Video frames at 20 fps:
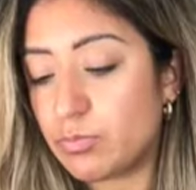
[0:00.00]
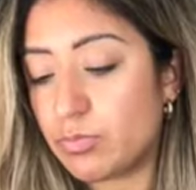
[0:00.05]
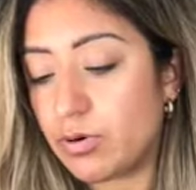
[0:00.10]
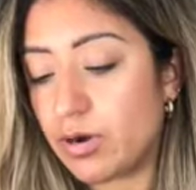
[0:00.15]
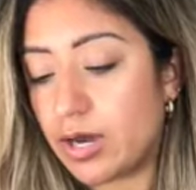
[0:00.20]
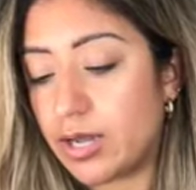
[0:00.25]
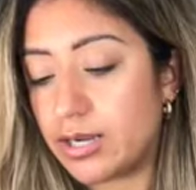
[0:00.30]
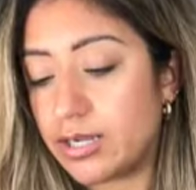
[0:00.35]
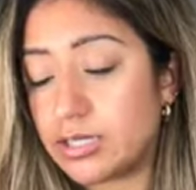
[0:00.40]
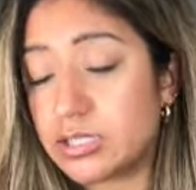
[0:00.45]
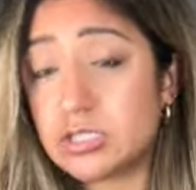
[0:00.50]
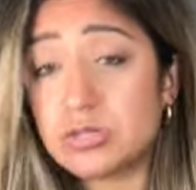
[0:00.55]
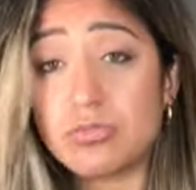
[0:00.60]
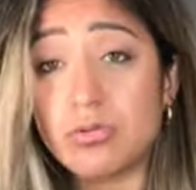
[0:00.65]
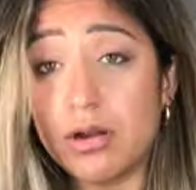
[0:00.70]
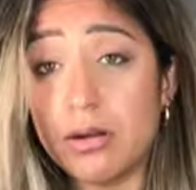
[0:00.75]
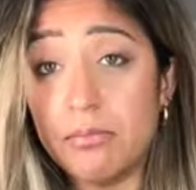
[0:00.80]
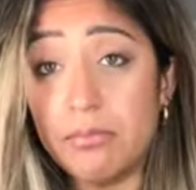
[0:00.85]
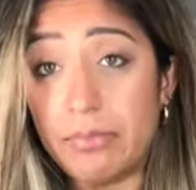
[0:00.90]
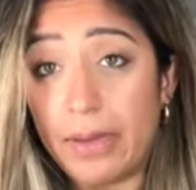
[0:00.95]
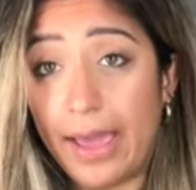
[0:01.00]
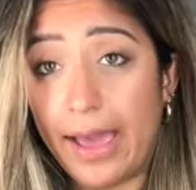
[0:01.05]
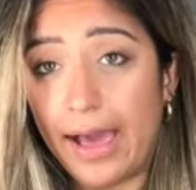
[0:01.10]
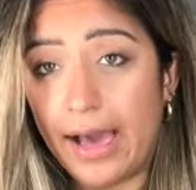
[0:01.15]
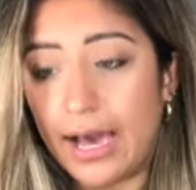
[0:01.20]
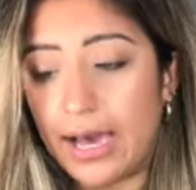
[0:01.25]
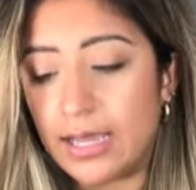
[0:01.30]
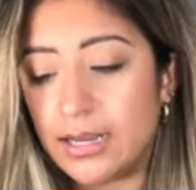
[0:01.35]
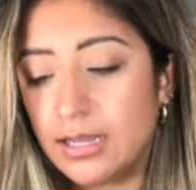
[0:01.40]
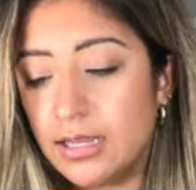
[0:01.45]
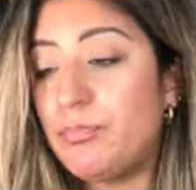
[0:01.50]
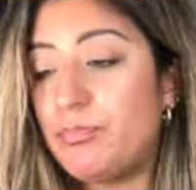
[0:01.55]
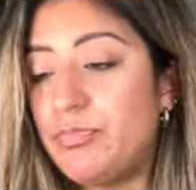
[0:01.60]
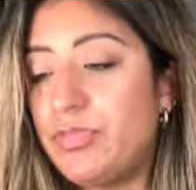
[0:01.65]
products were bad.